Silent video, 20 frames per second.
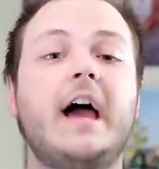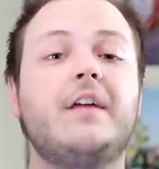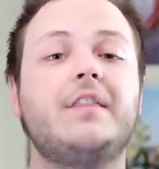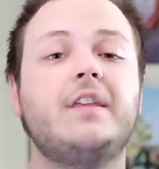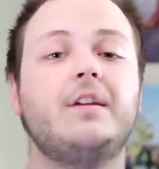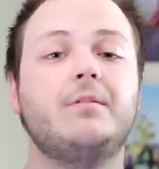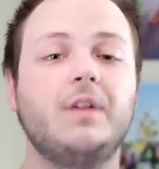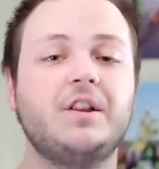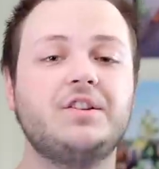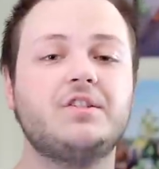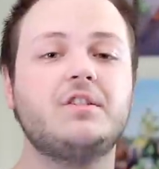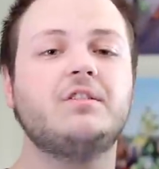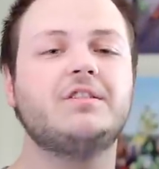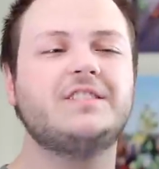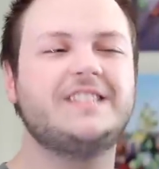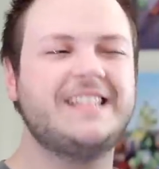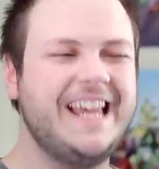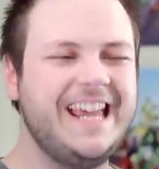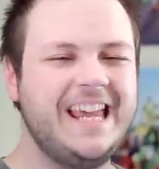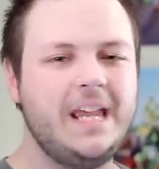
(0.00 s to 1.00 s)
Now, the original
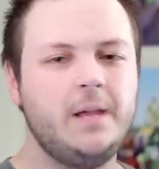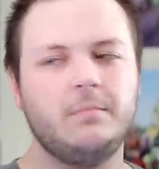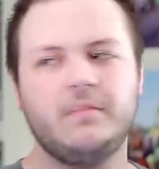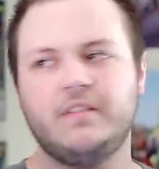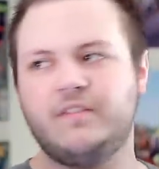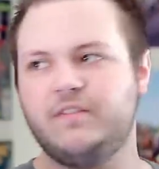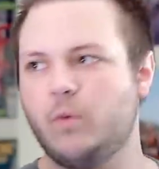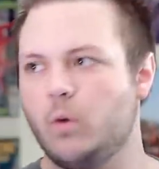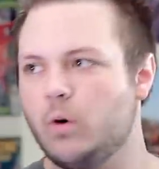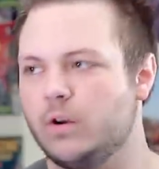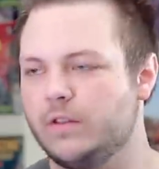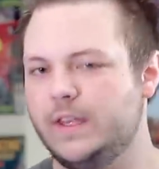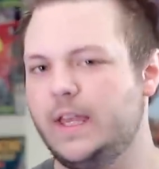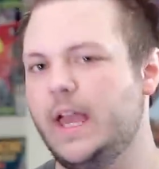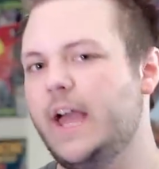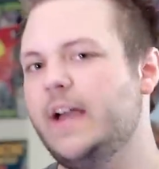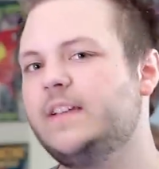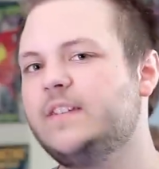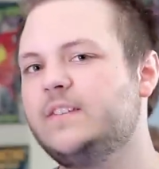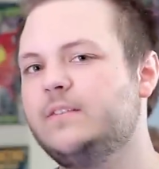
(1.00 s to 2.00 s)
team for
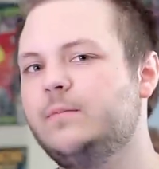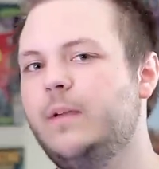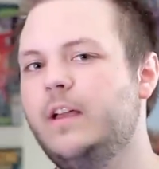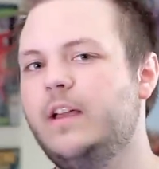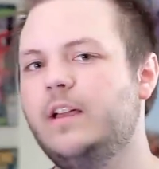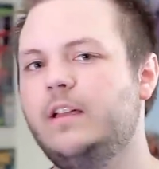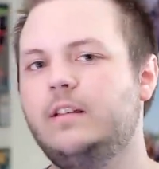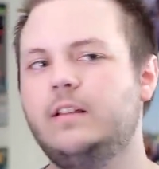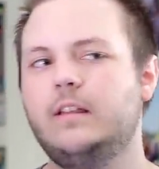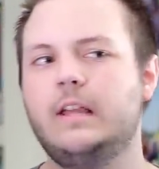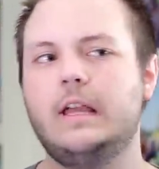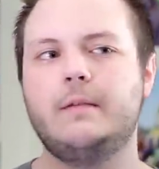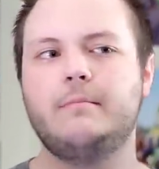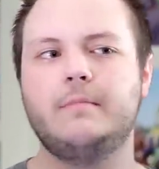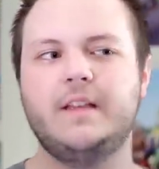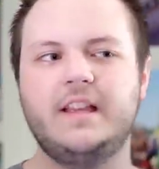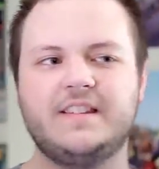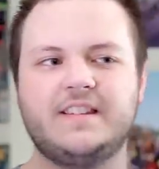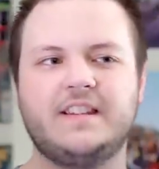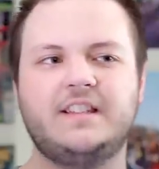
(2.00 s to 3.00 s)
the X-Men
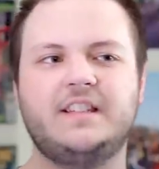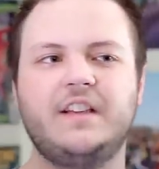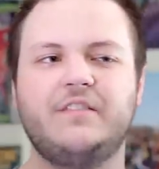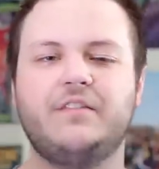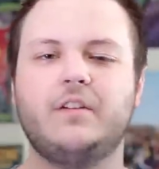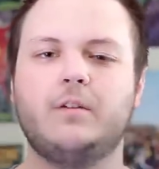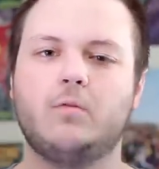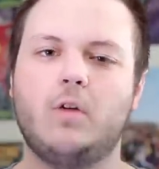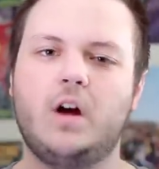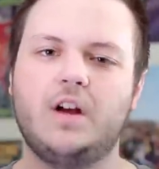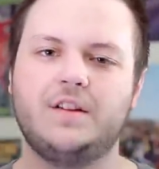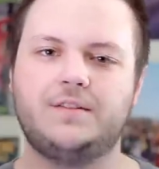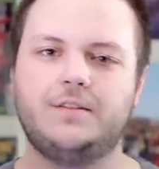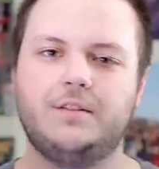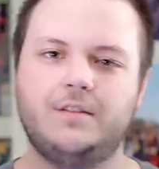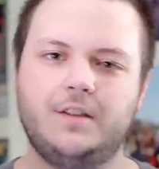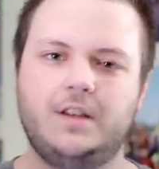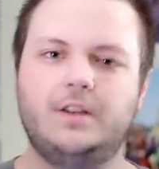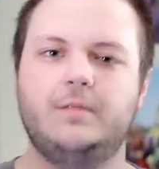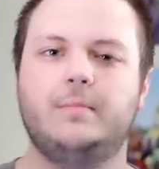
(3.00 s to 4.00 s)
is a different
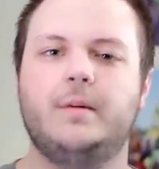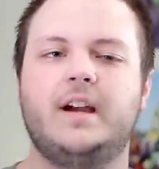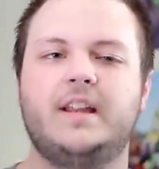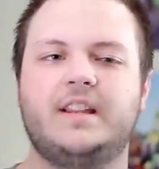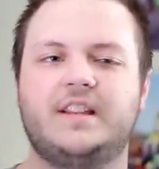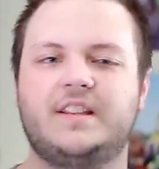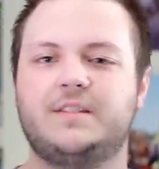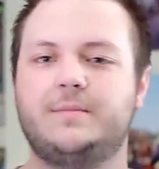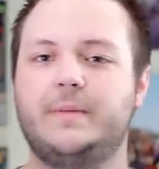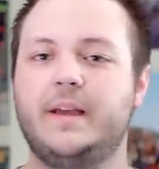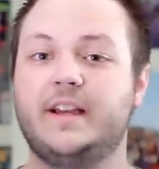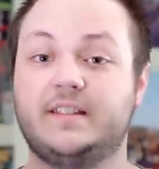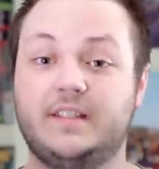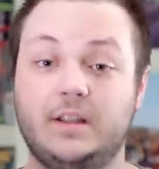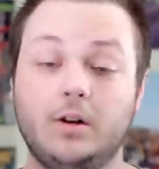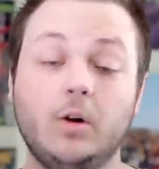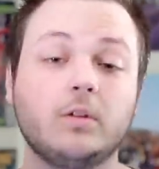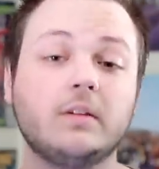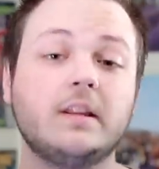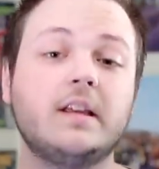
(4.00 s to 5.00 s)
roster than you might expect.
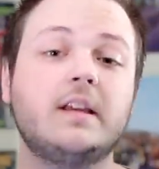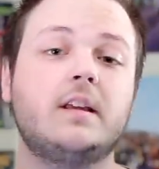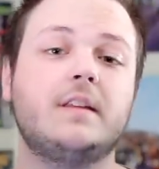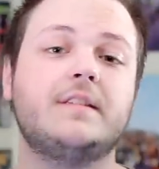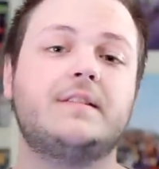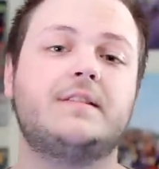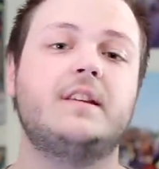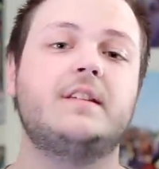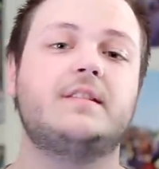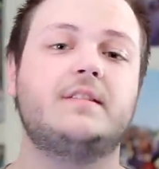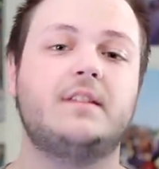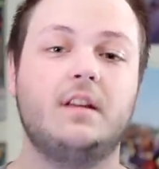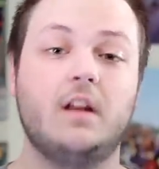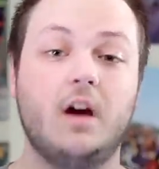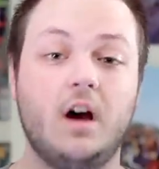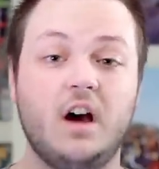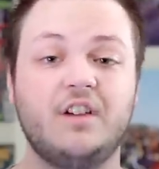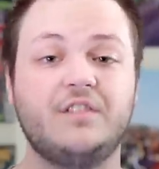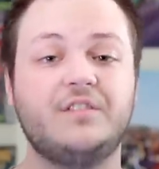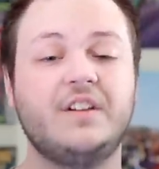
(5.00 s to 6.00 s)
It only consisted
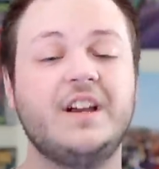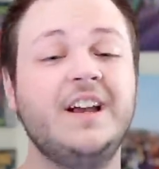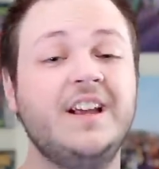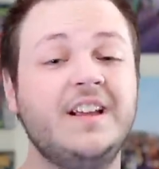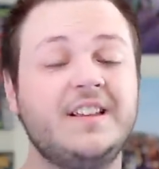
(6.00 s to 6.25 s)
of